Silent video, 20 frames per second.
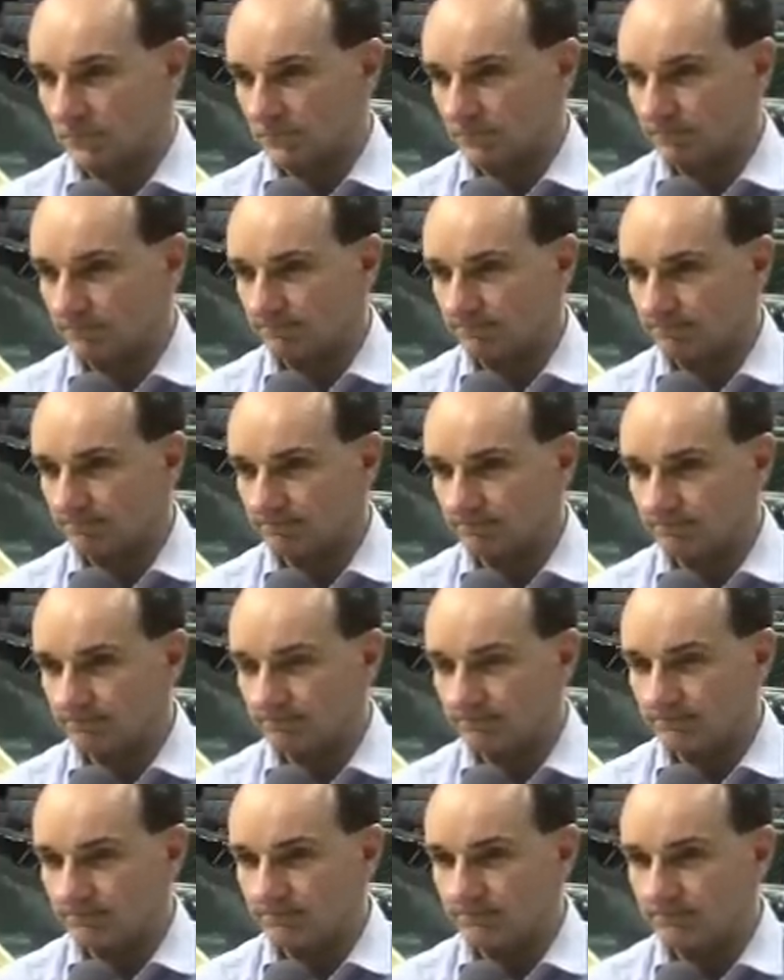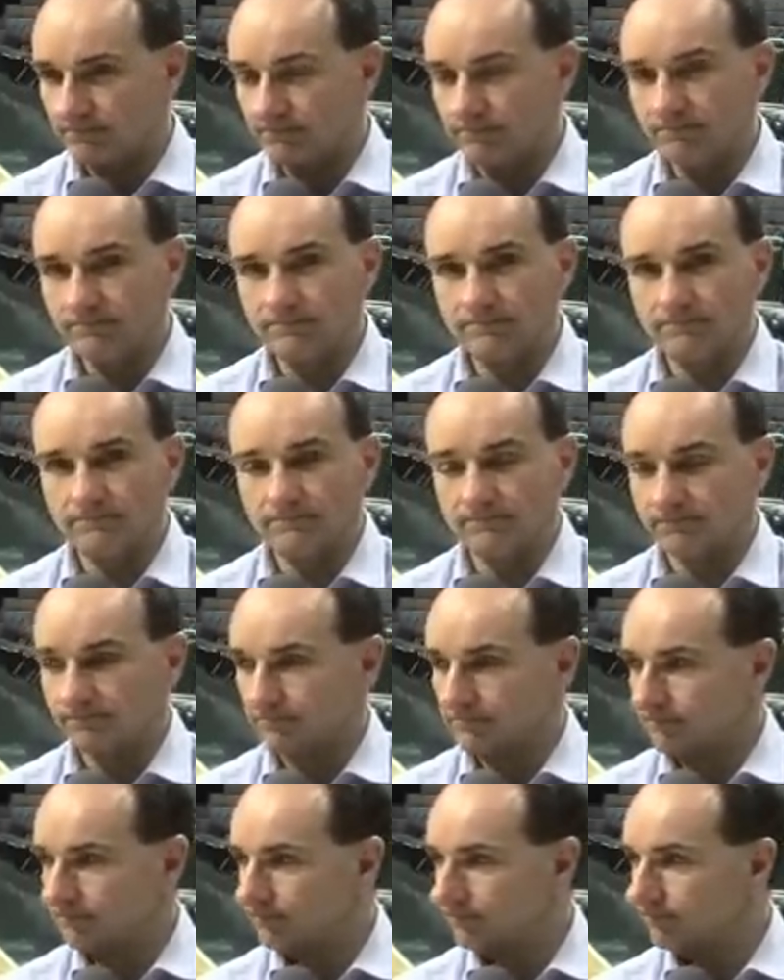
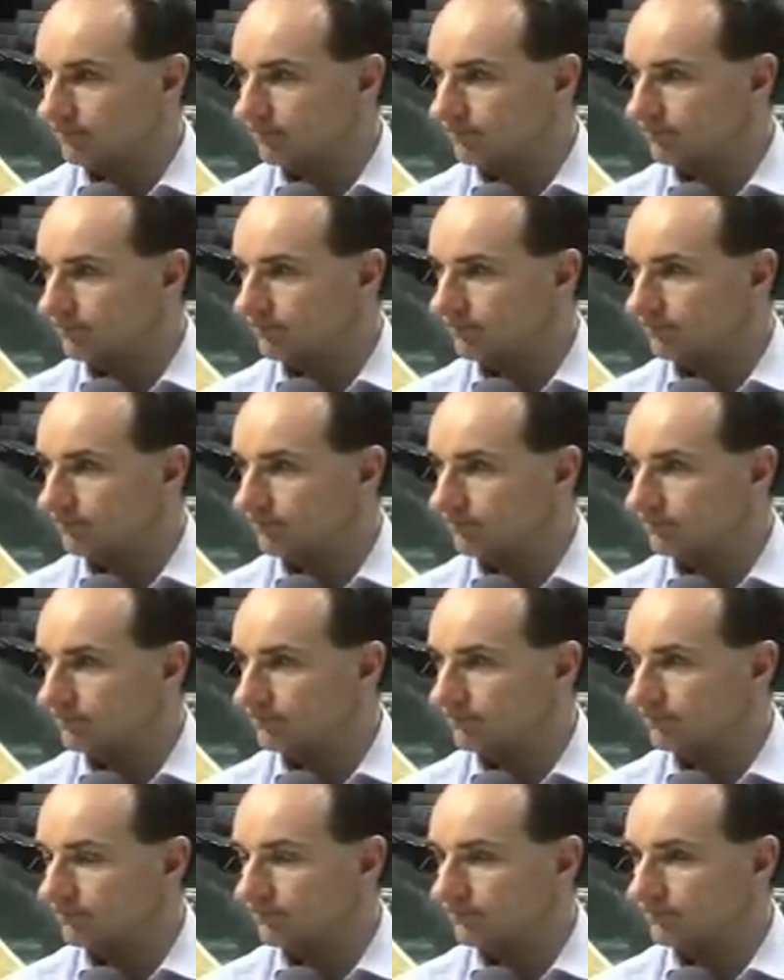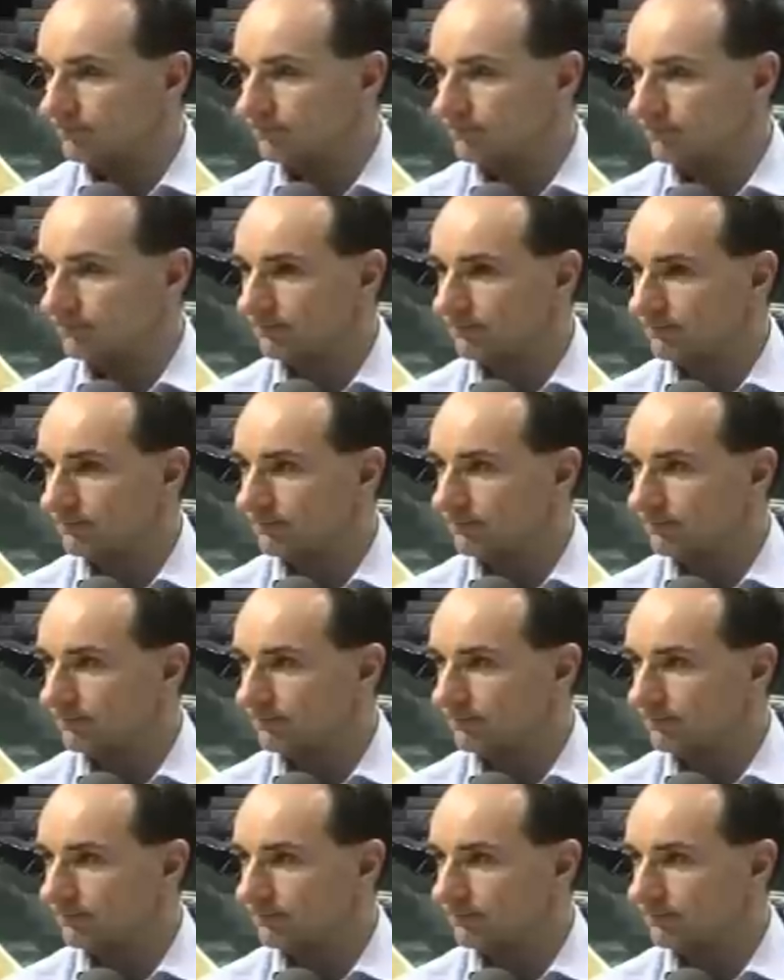[no speech]